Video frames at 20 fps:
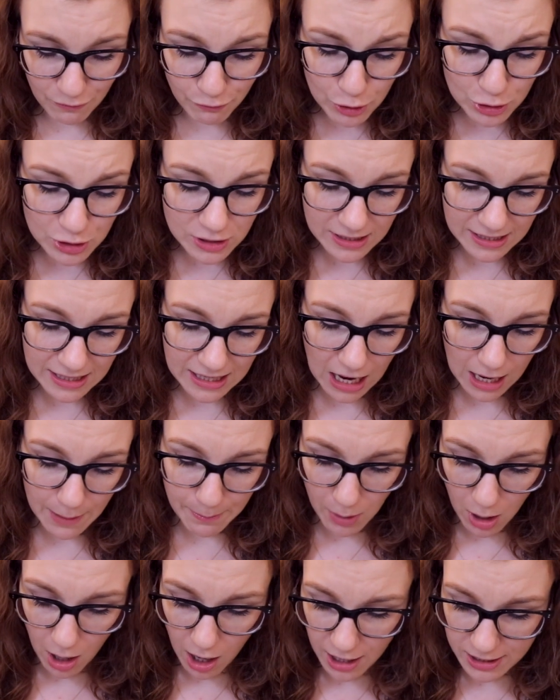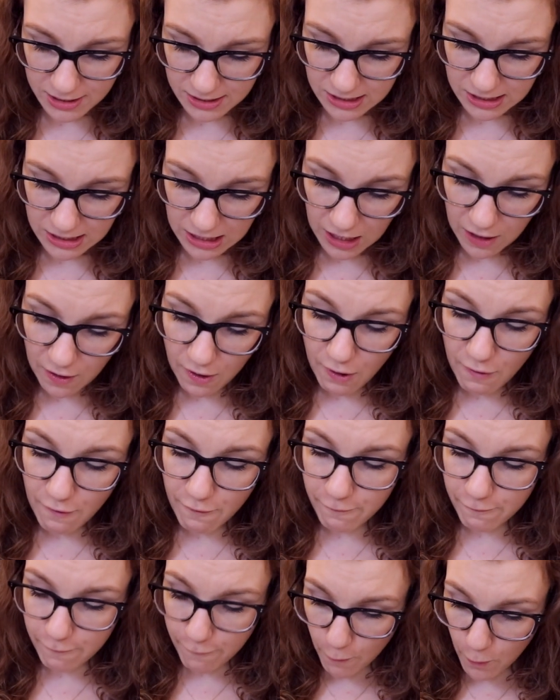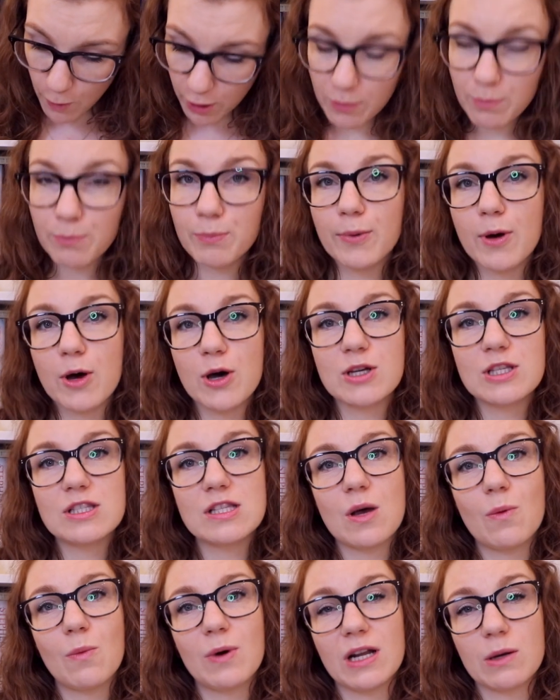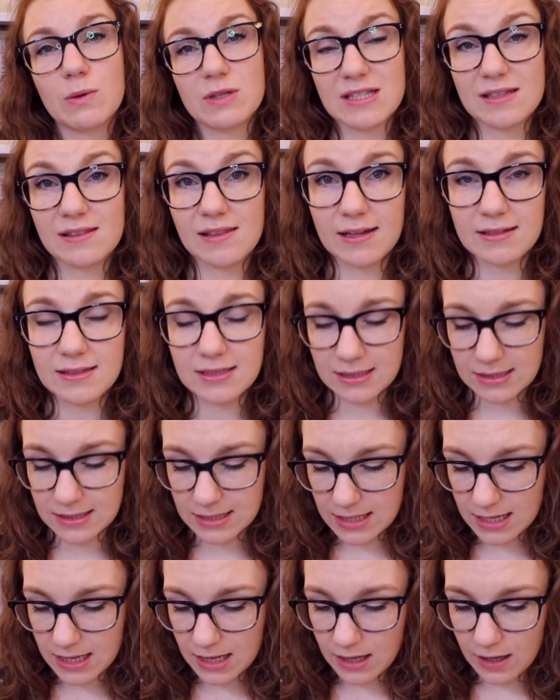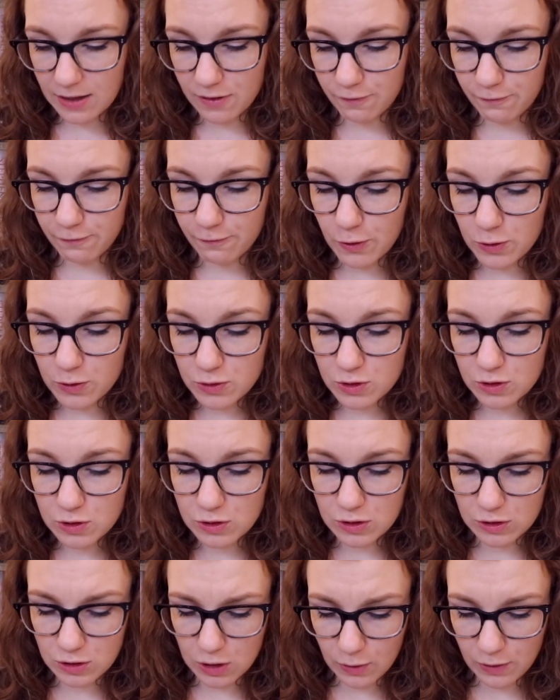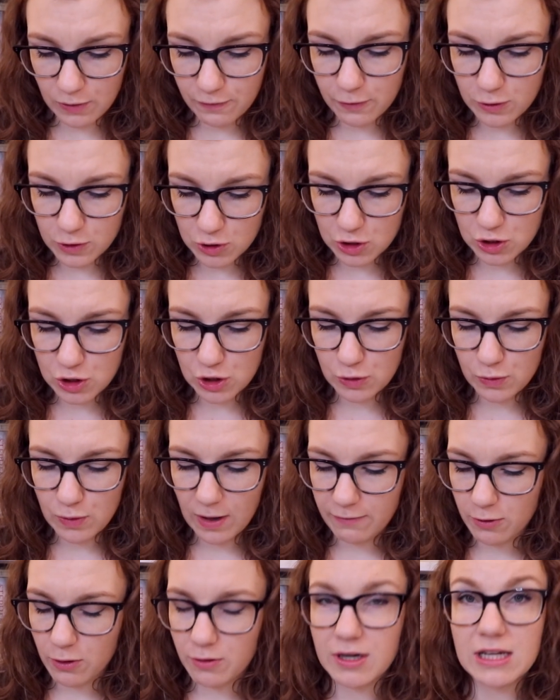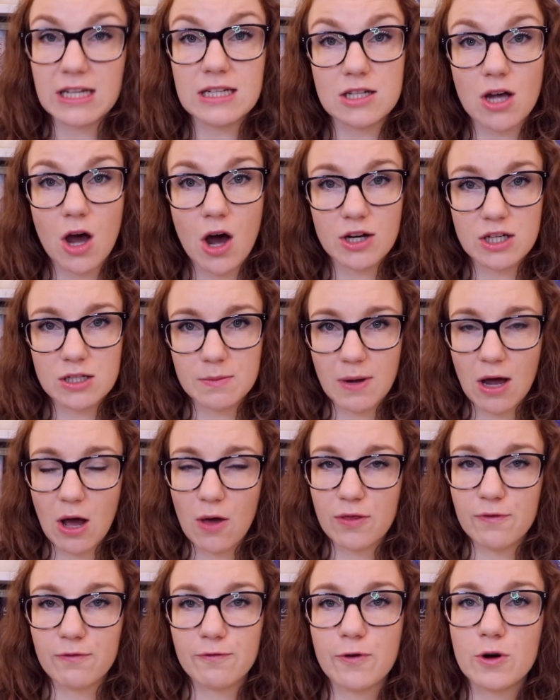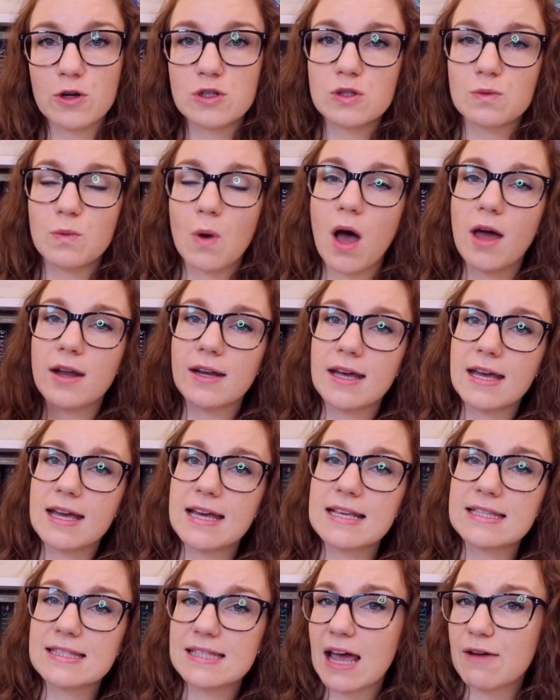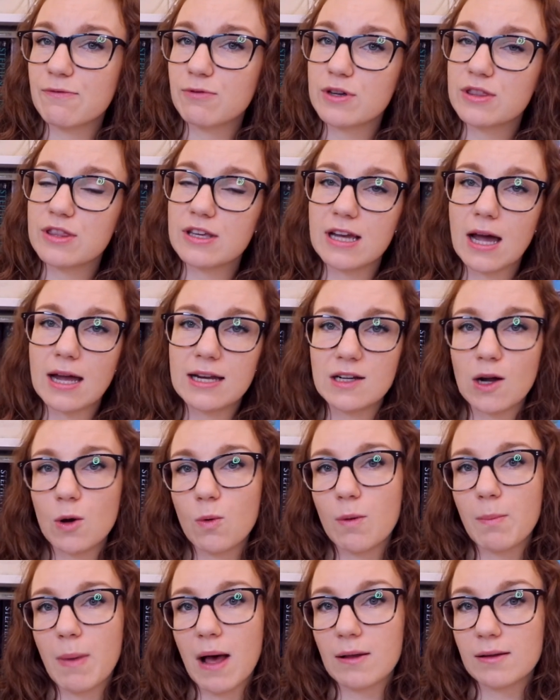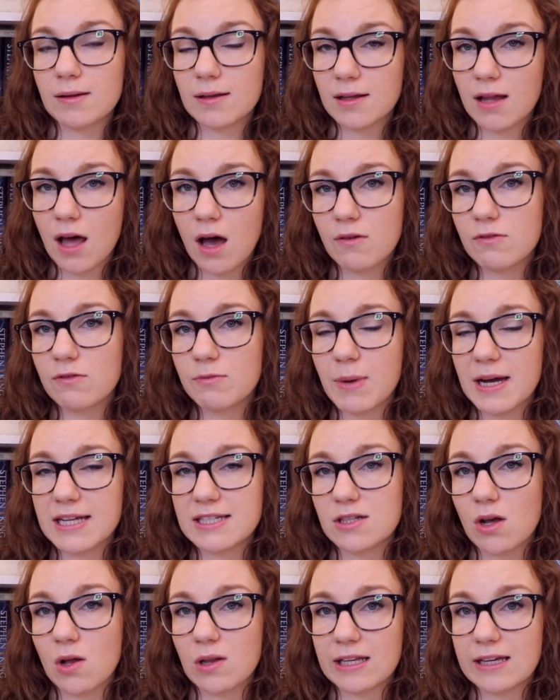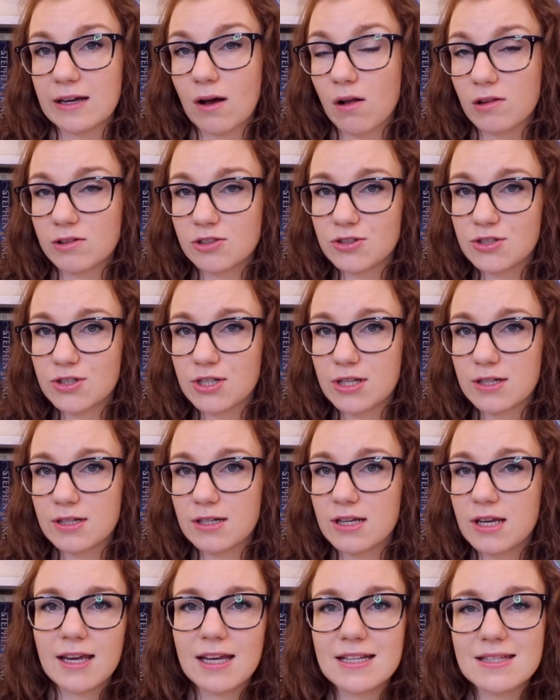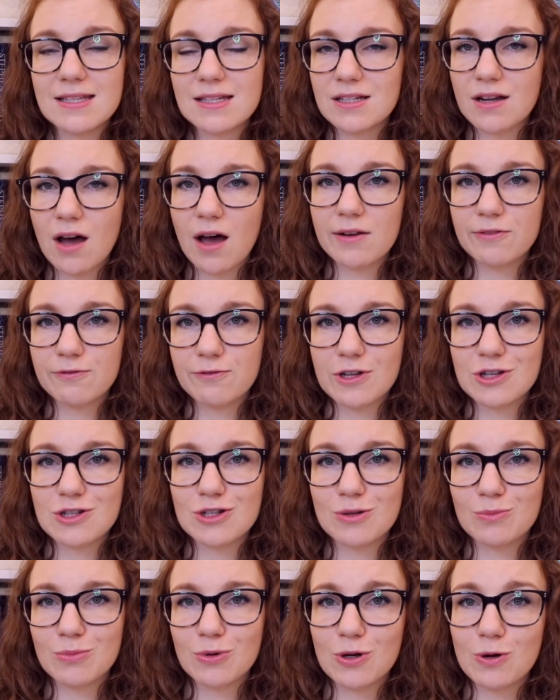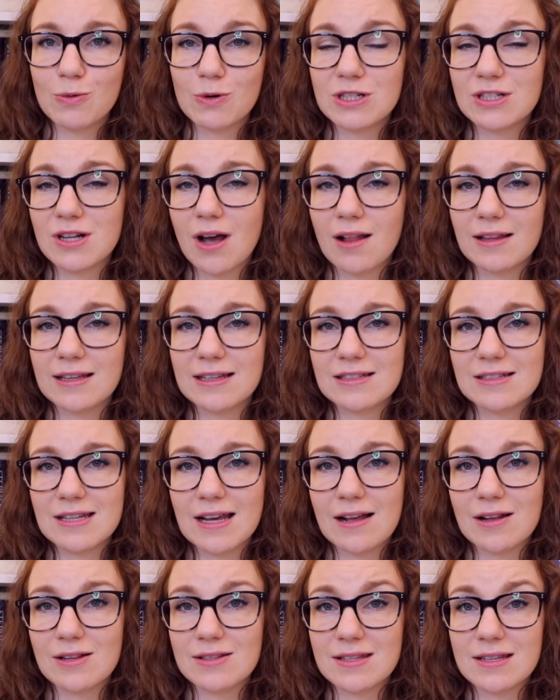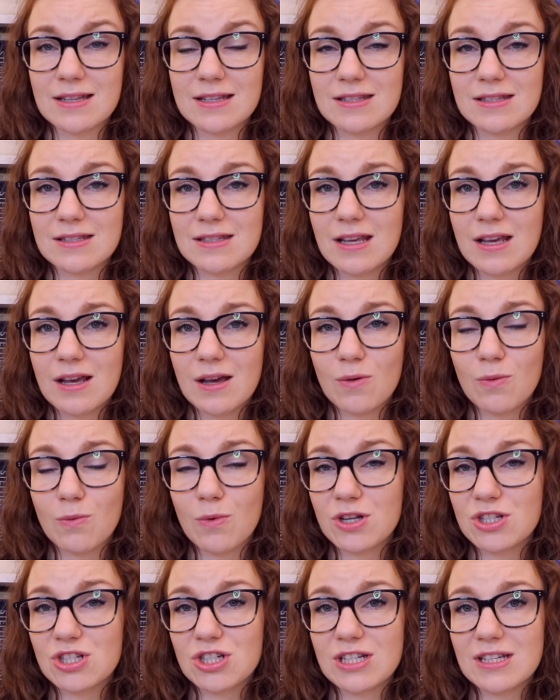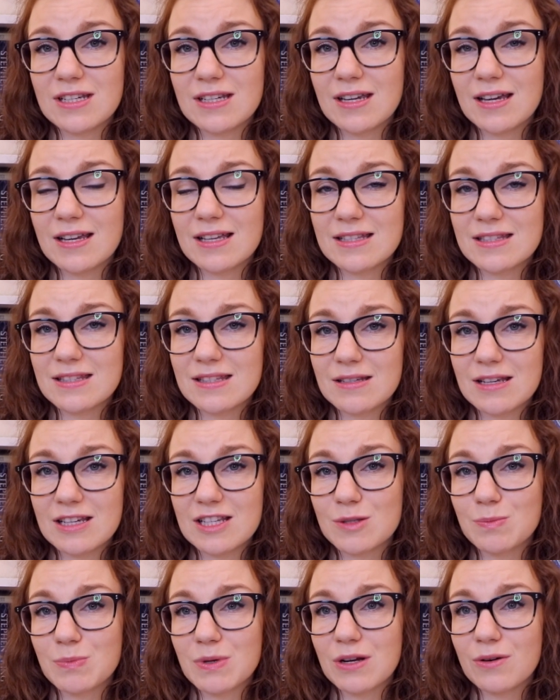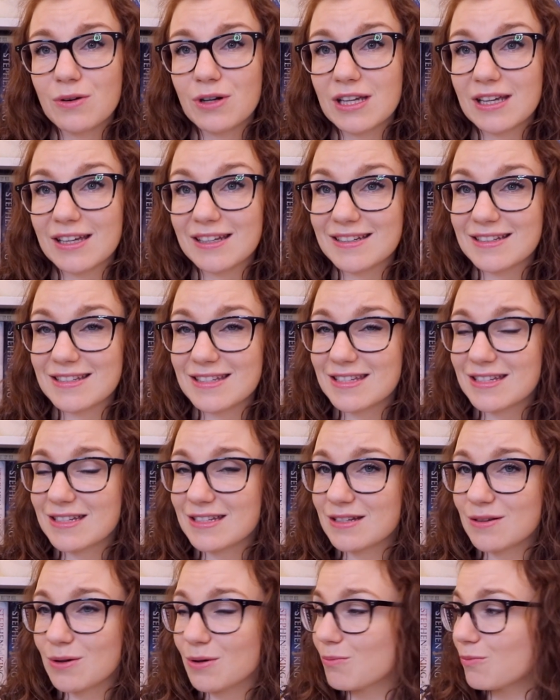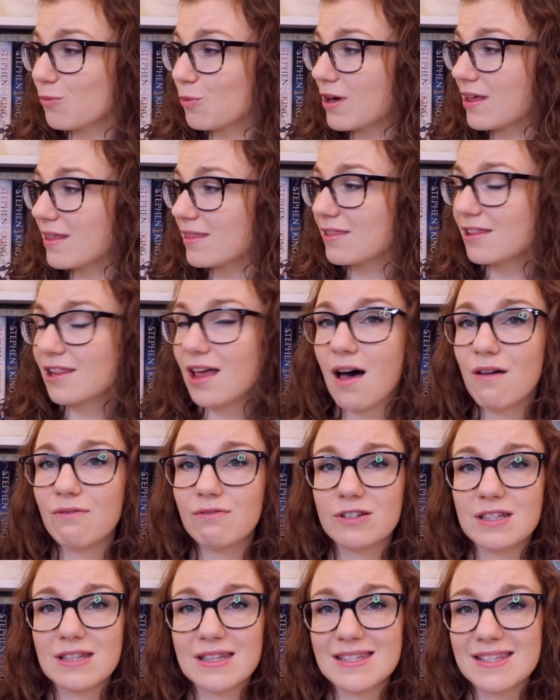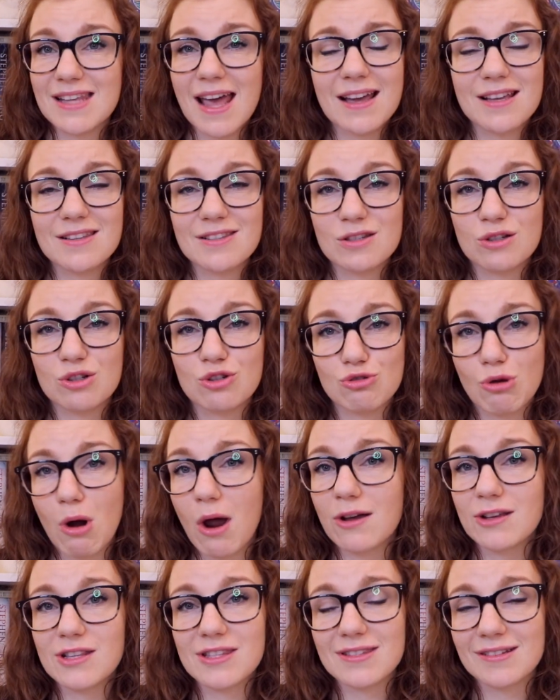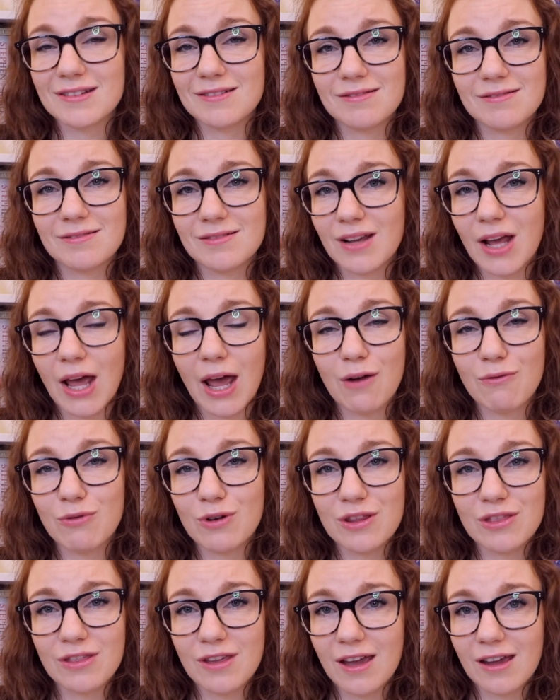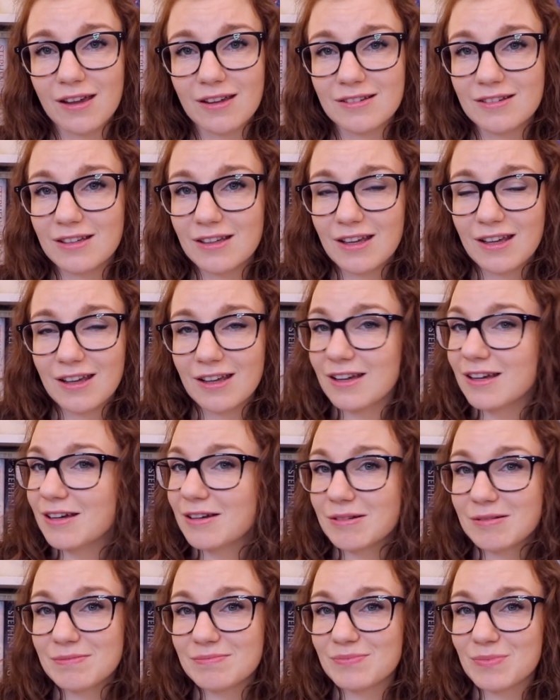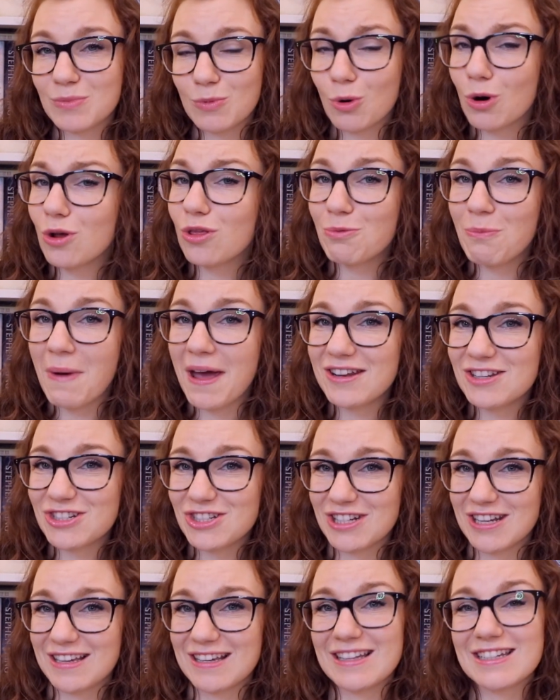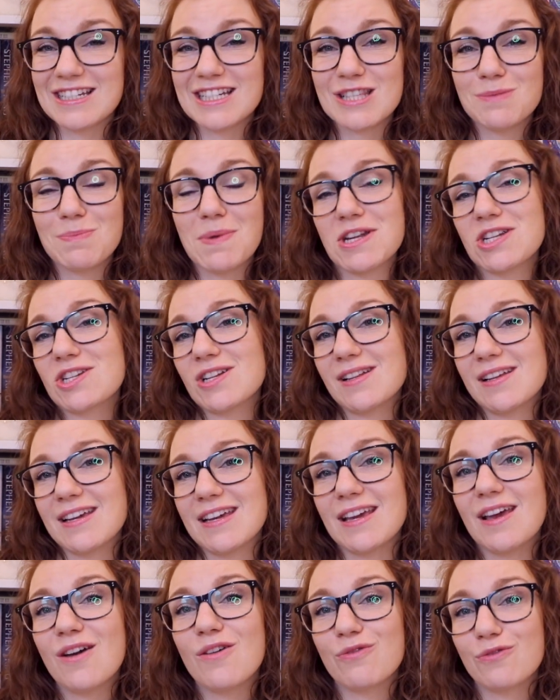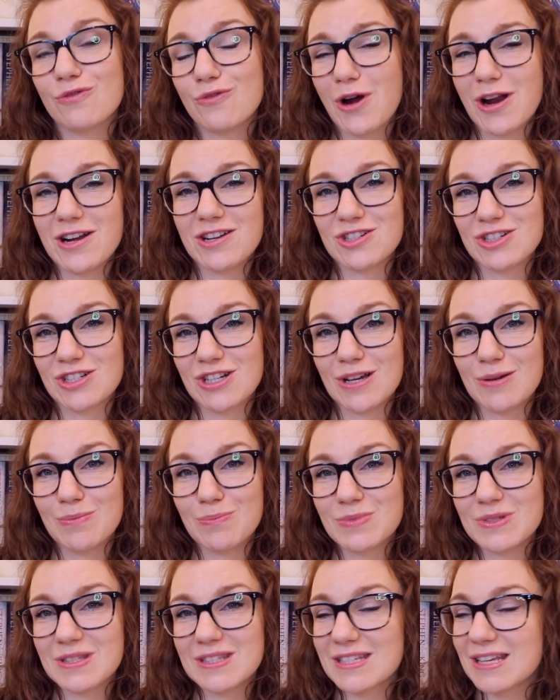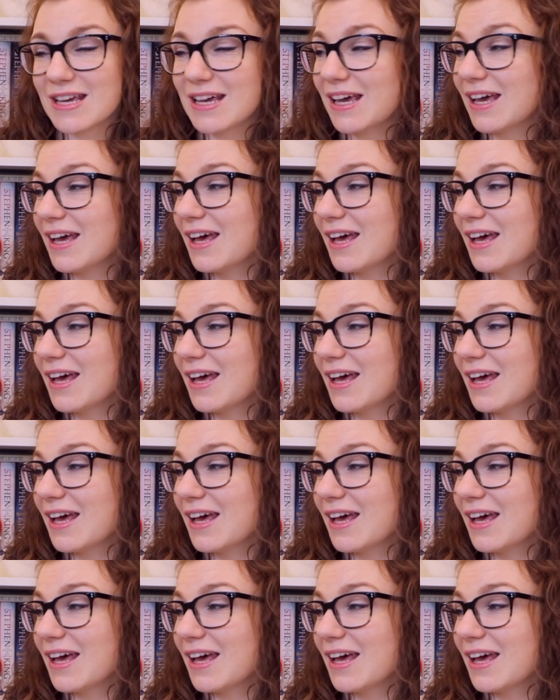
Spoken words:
Firstly, I bought 4 books when I was in London. The first two I've already talked about. The first one is Everything I Know About Love by Dolly Alderton. It is a non-fiction book where Dolly tells us what she has experienced with love and sex and drugs and everything worth mentioning, and especially friendships.